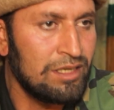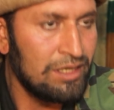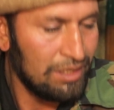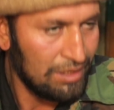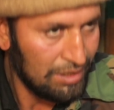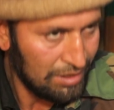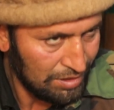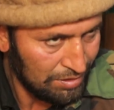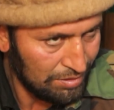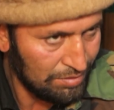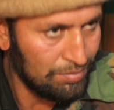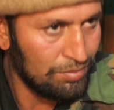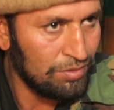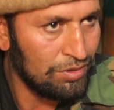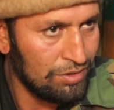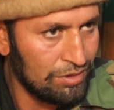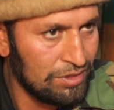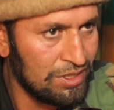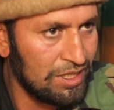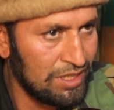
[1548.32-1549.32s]
who have
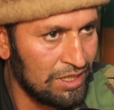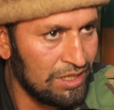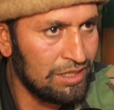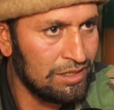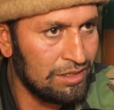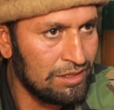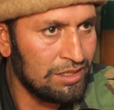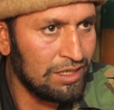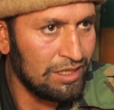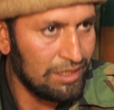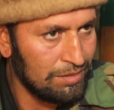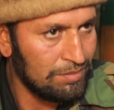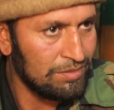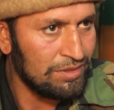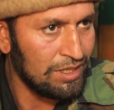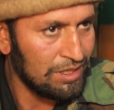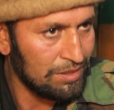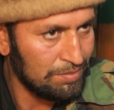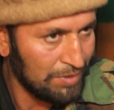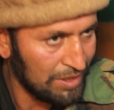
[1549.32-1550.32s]
all the knowledge
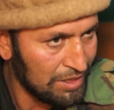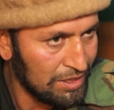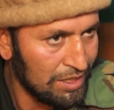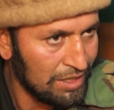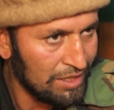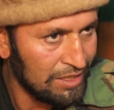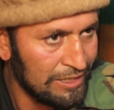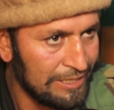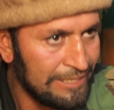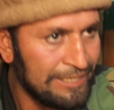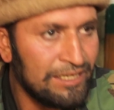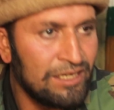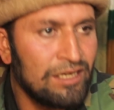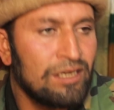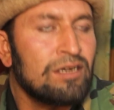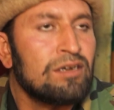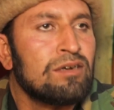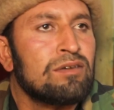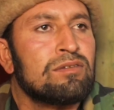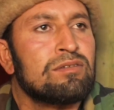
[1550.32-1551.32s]
in this matter.
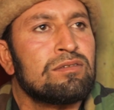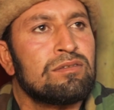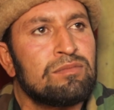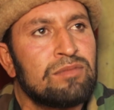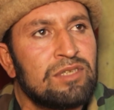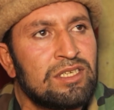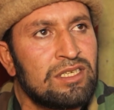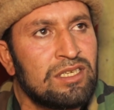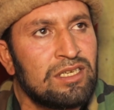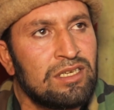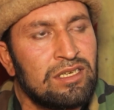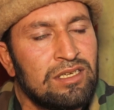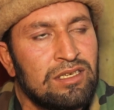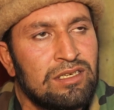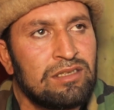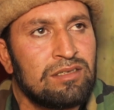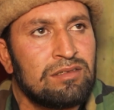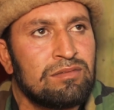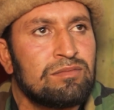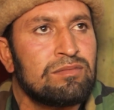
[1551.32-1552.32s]
They are
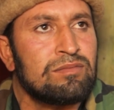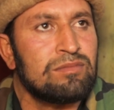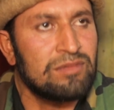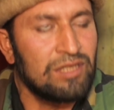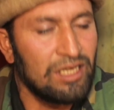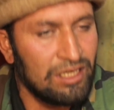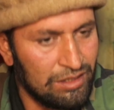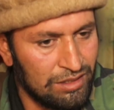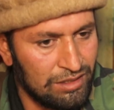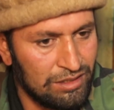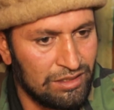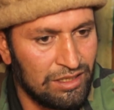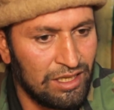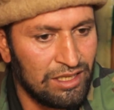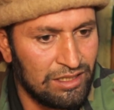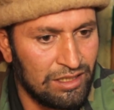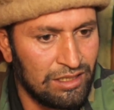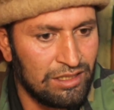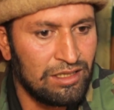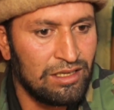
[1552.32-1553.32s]
students, also
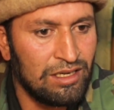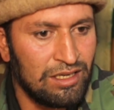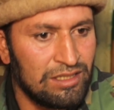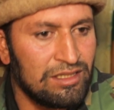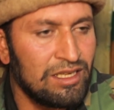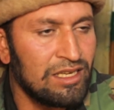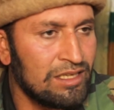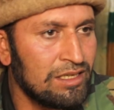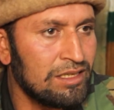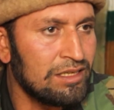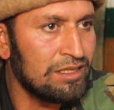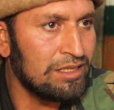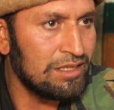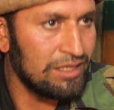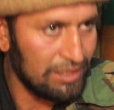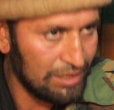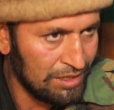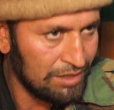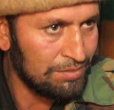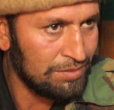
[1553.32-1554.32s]
our relatives,
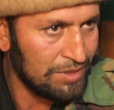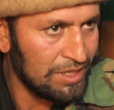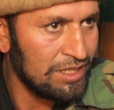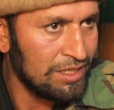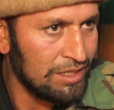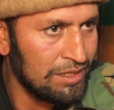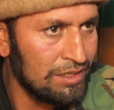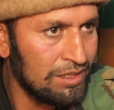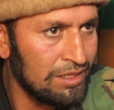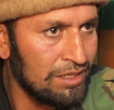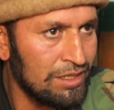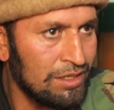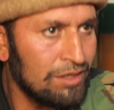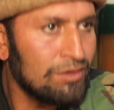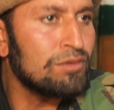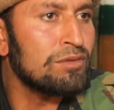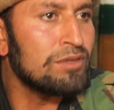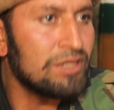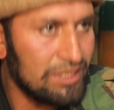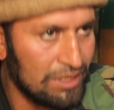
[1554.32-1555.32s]
but they
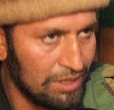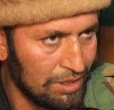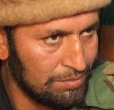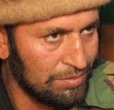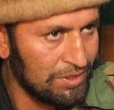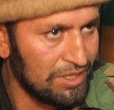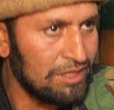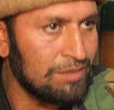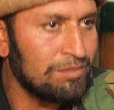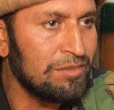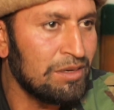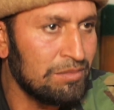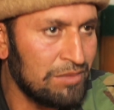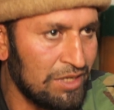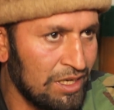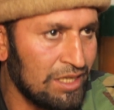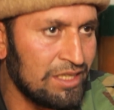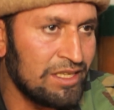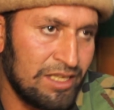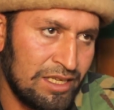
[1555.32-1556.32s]
still have a long way to
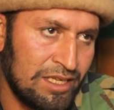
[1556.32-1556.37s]
go.